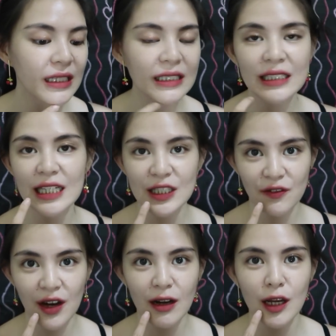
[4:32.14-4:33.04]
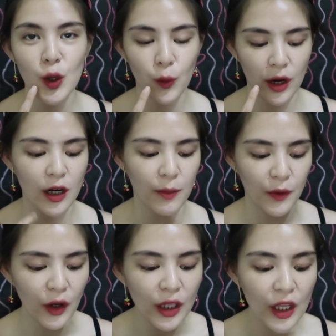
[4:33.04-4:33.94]
This is very
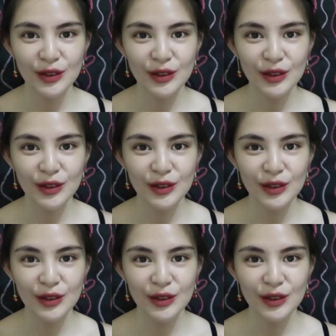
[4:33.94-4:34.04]
wearable.